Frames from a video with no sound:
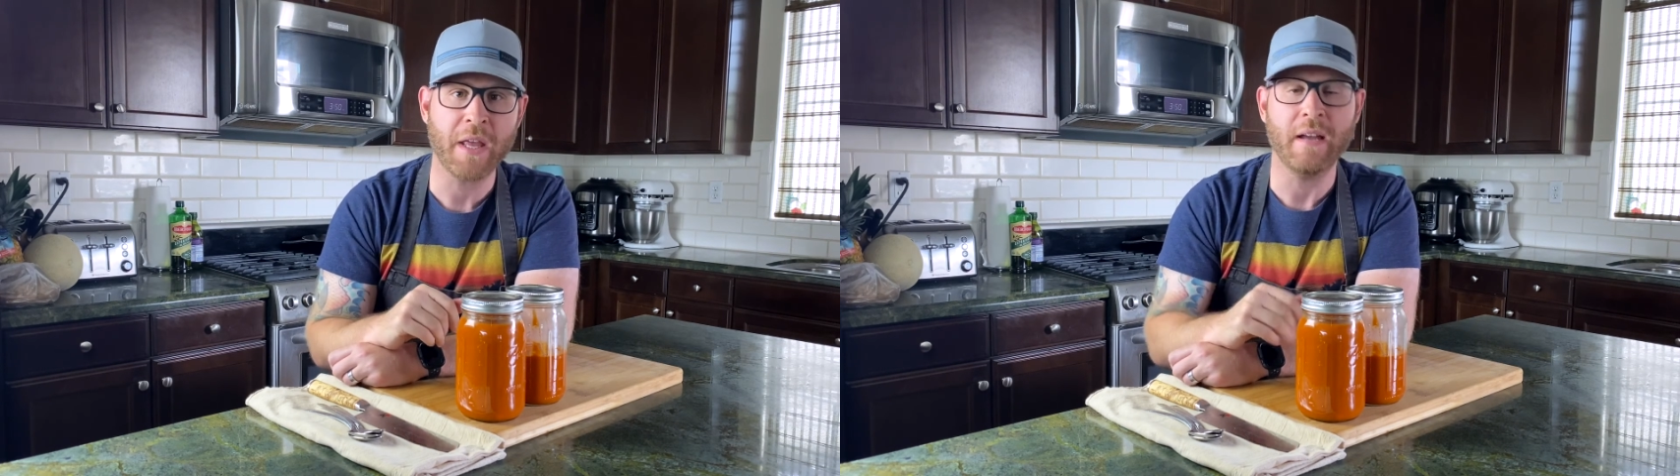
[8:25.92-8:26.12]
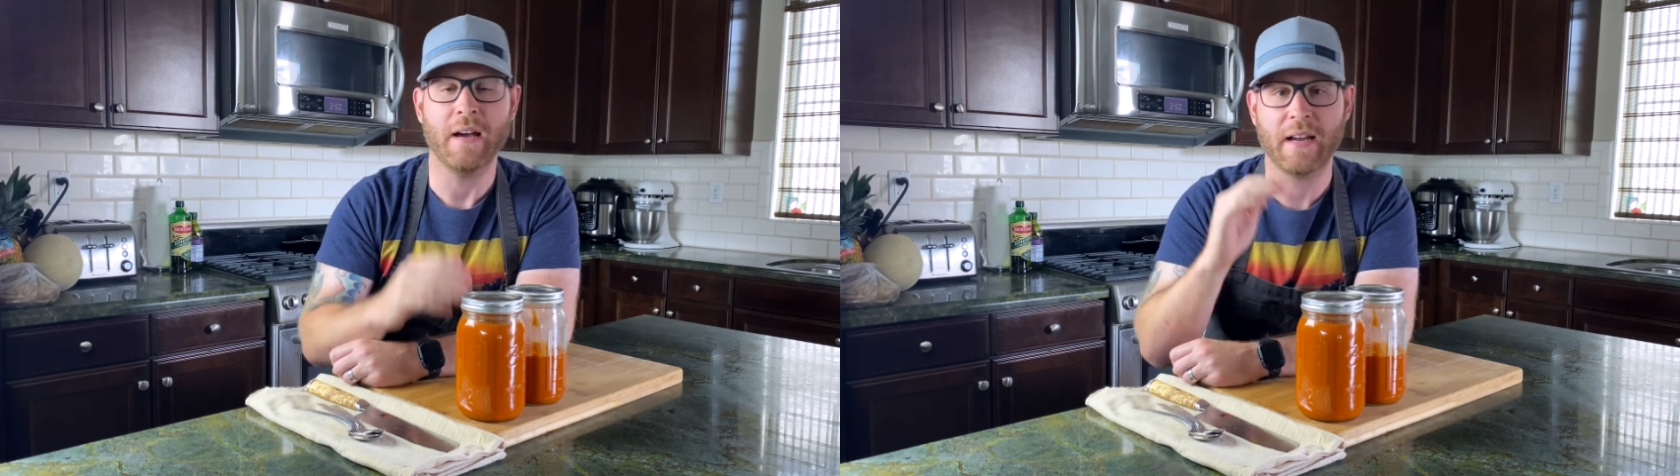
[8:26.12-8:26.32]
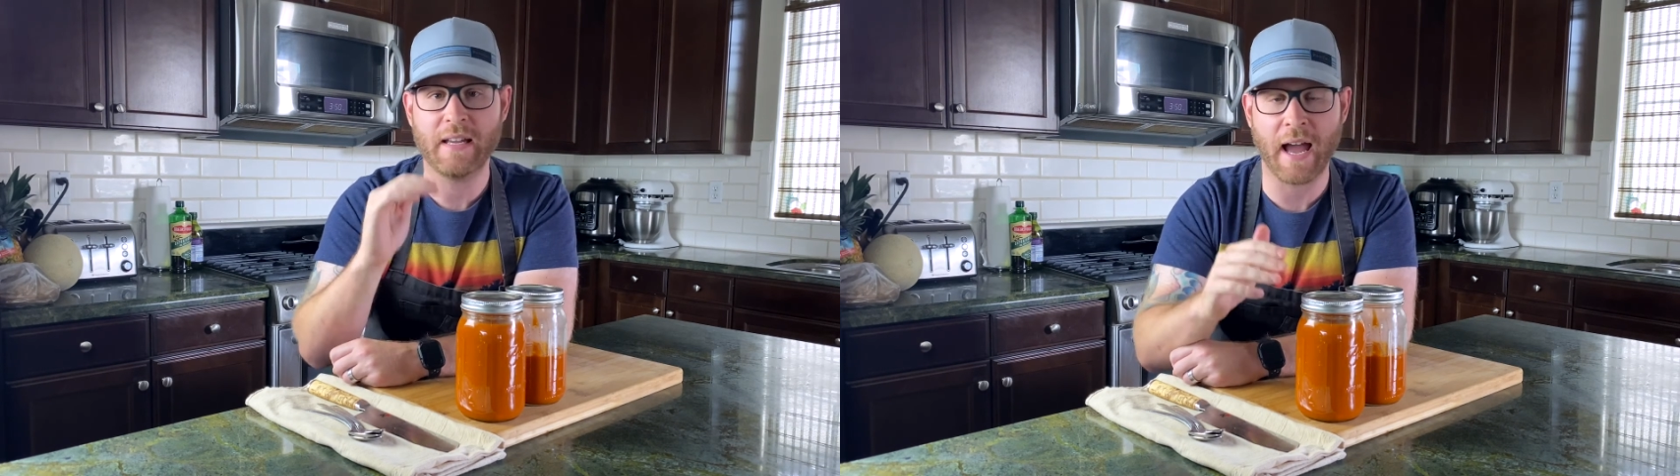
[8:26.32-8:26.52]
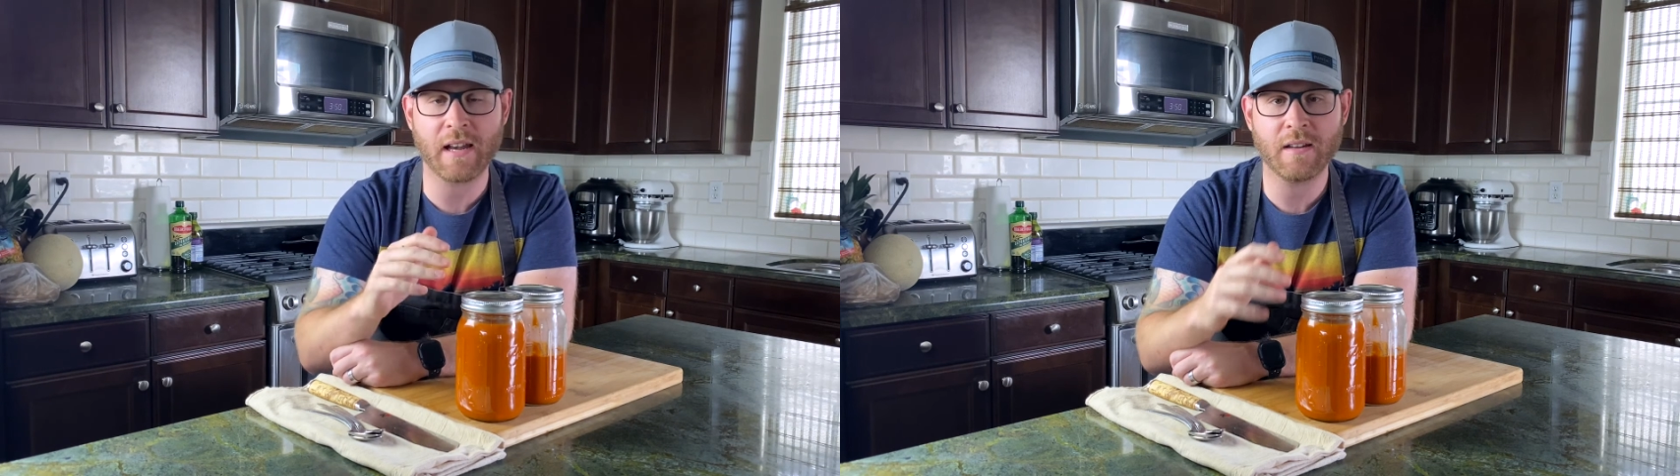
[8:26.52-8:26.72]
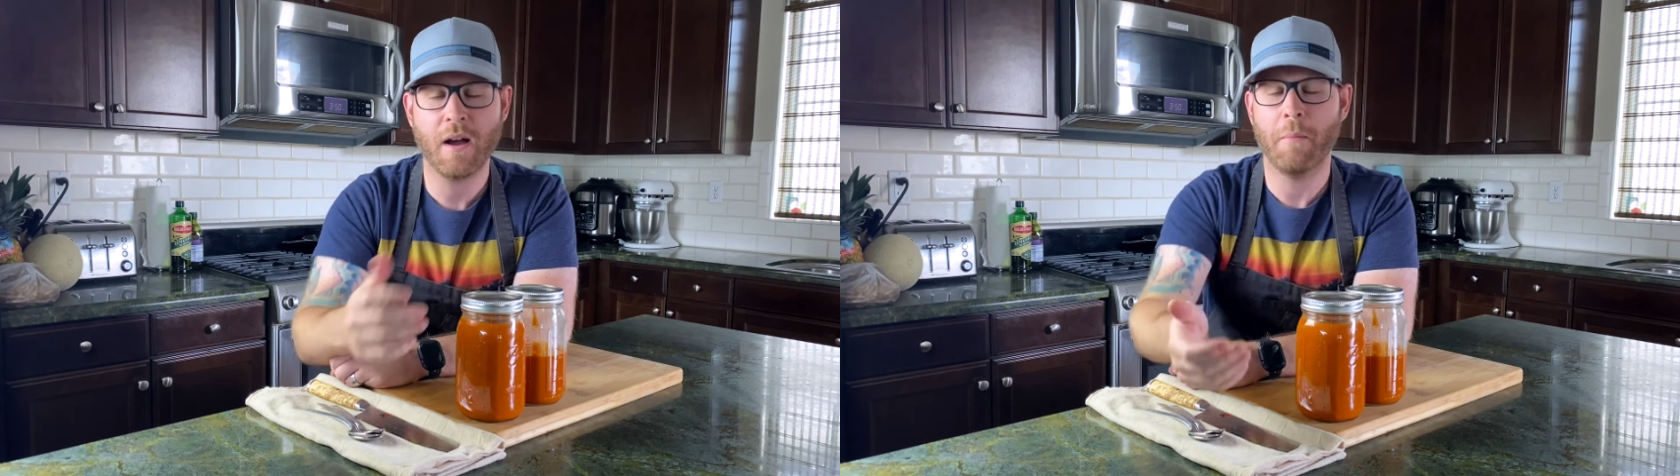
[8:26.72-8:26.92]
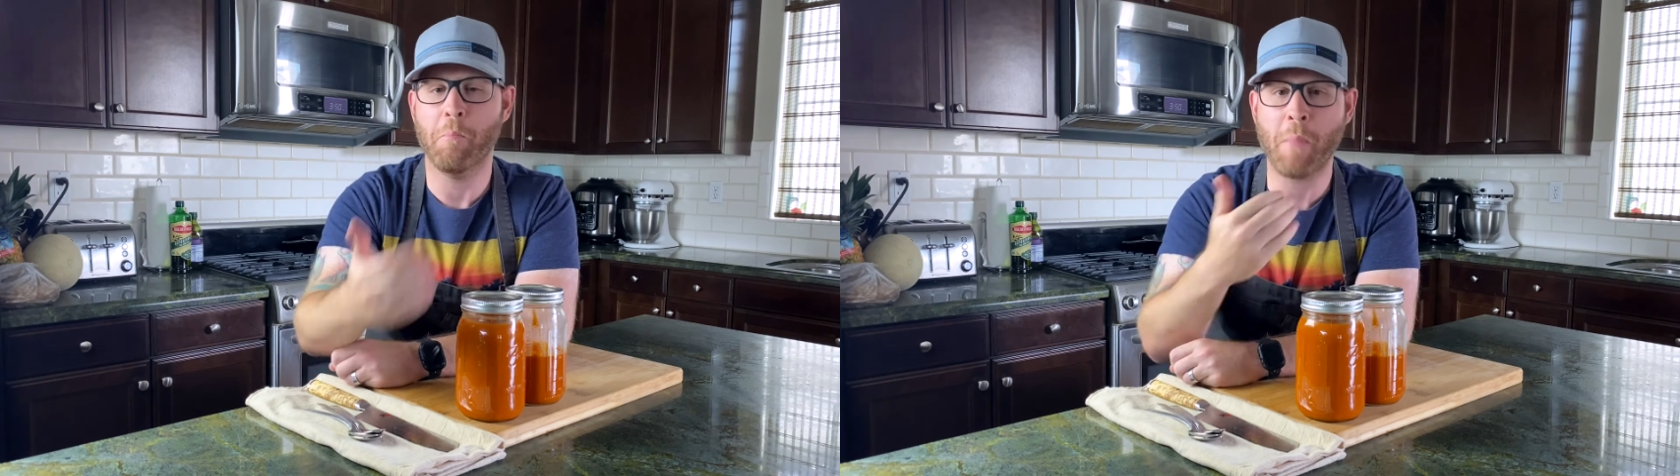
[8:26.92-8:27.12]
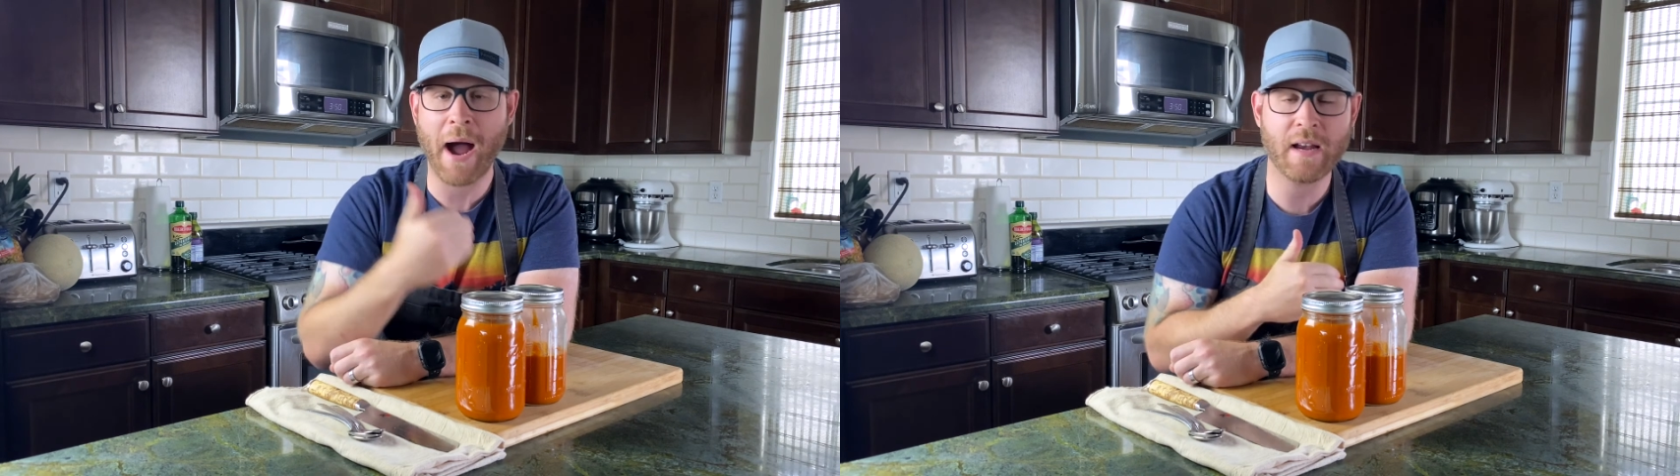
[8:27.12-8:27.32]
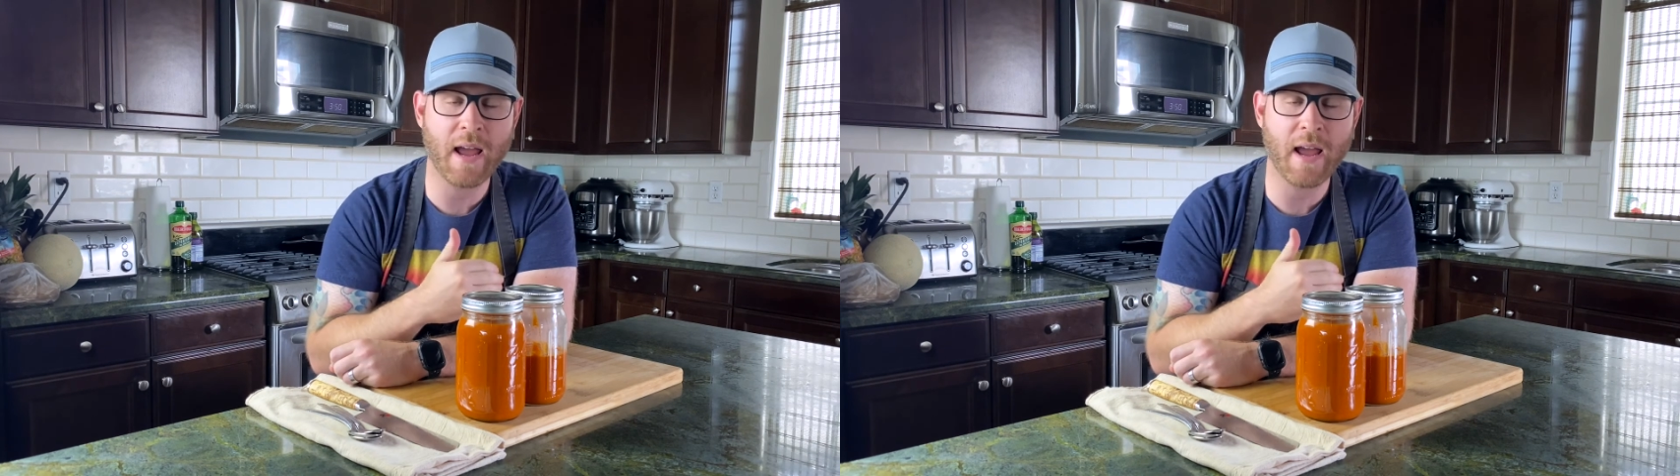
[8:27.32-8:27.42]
Again, my name